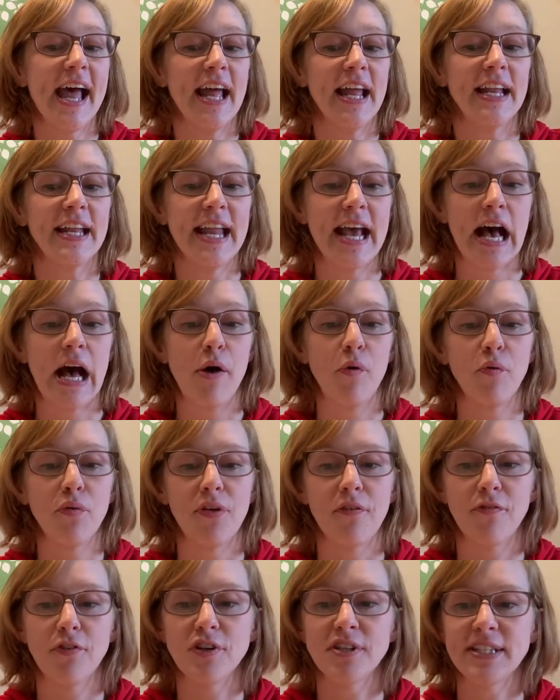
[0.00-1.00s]
Now, the
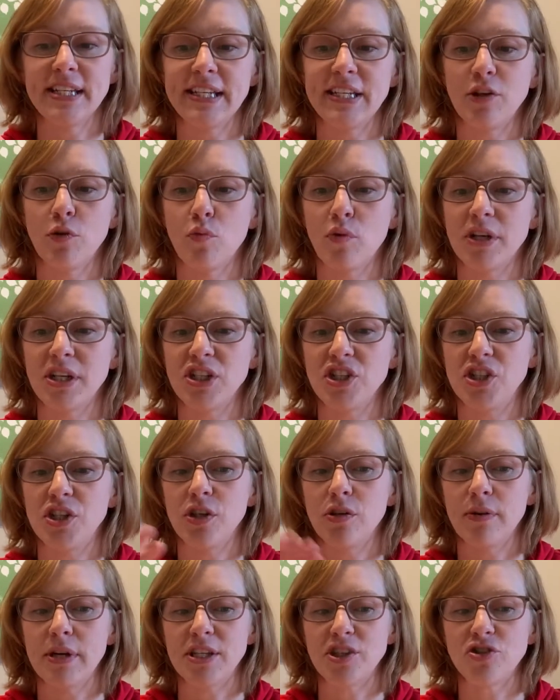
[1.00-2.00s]
first thing you'll want to
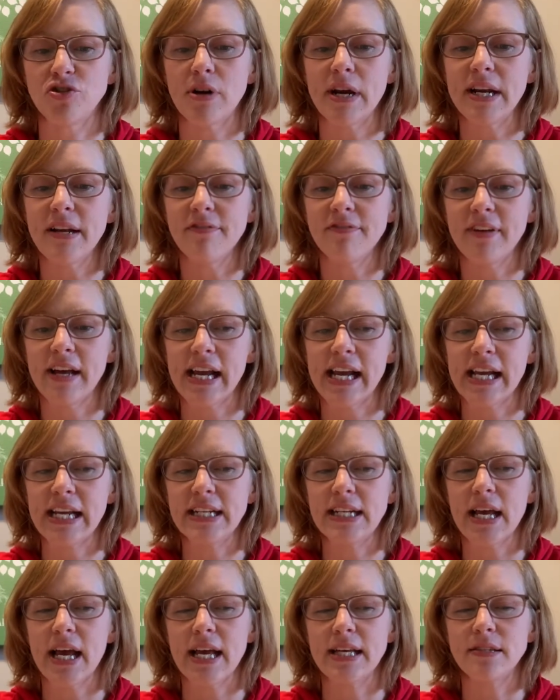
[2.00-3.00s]
do is try to
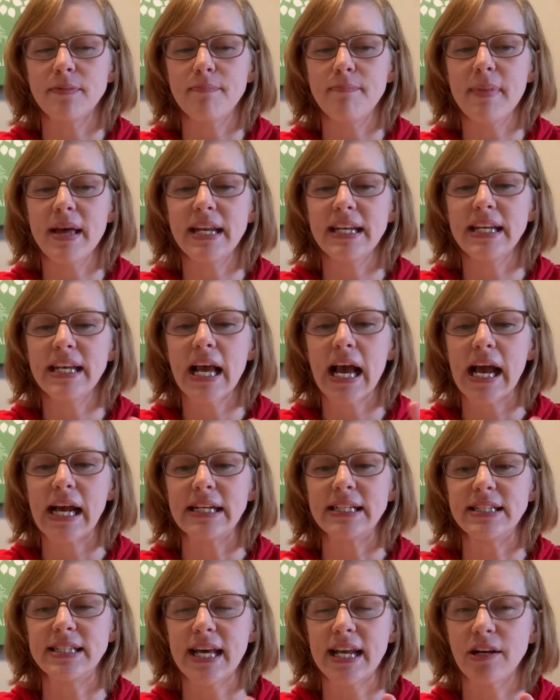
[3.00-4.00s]
find as many
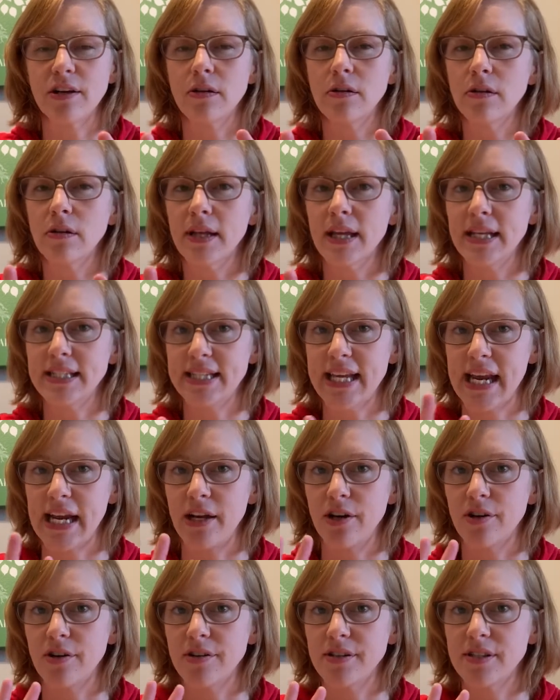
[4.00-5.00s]
identical
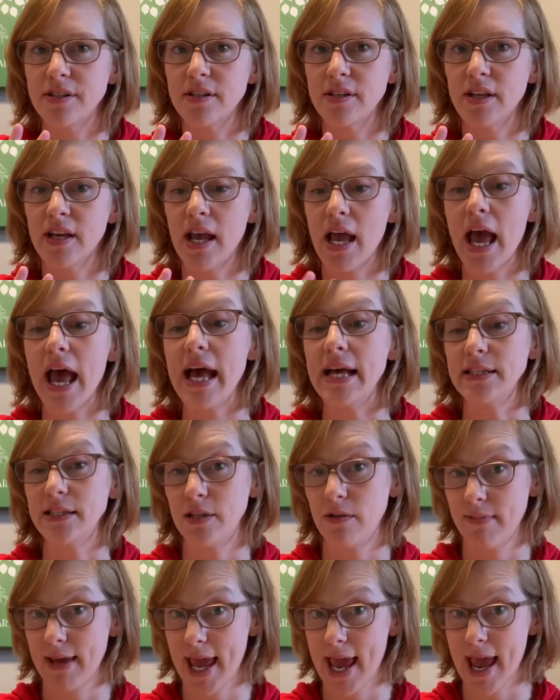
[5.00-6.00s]
containers as
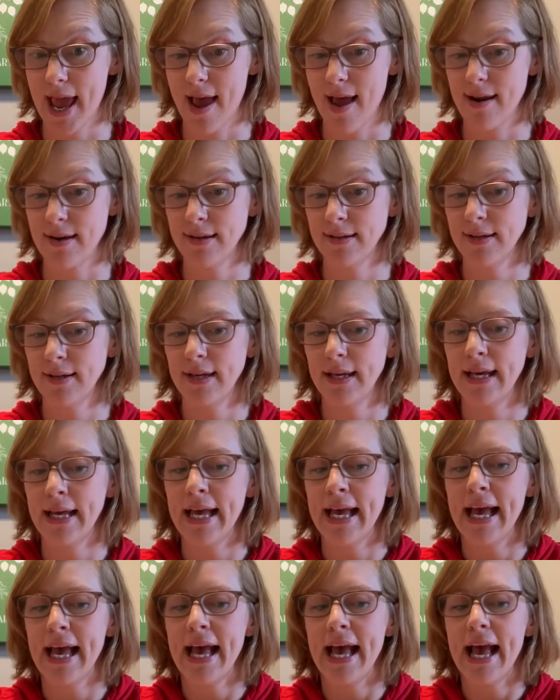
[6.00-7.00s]
you can.
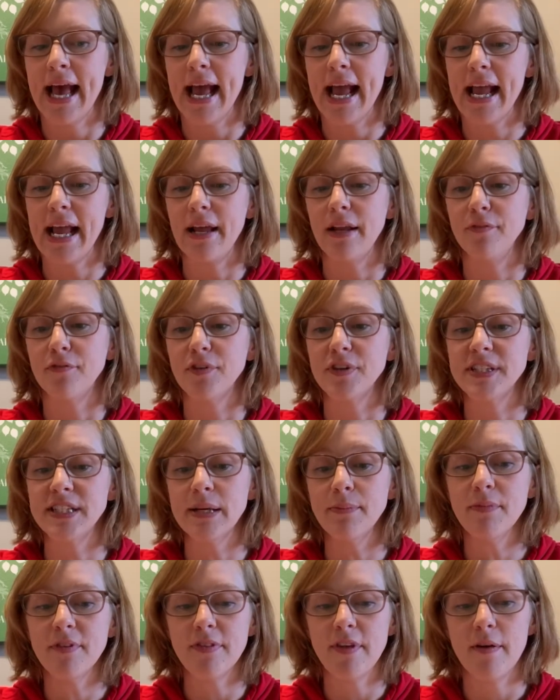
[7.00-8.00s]
And for
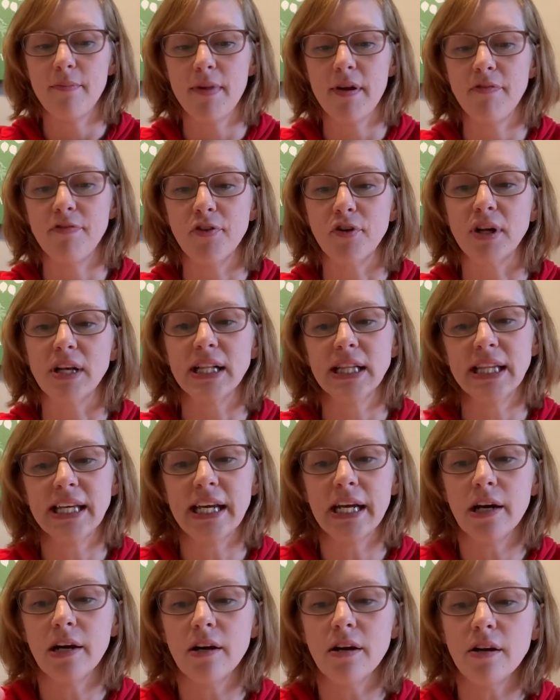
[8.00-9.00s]
some of them, if they're
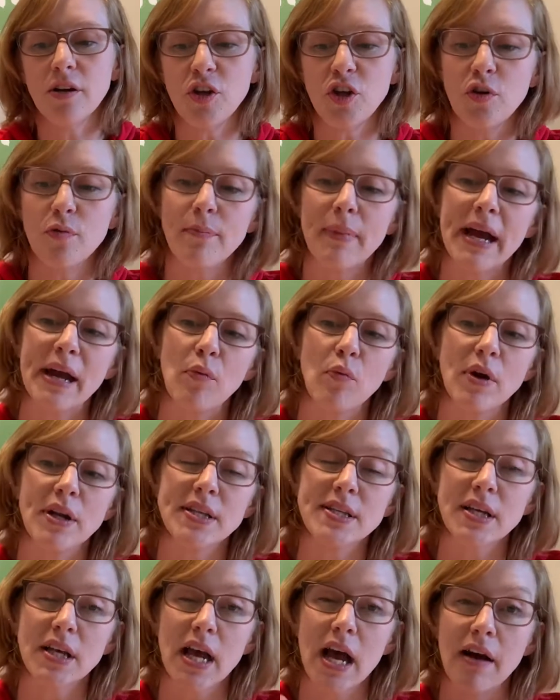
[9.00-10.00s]
clear, you might
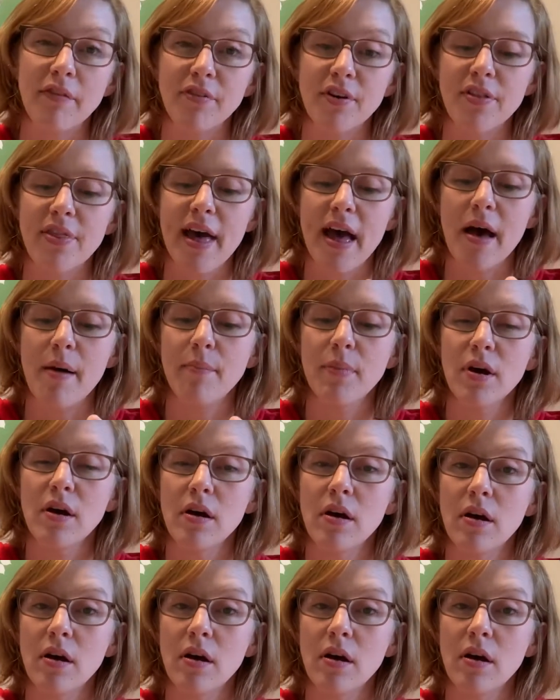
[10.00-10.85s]
want to cover them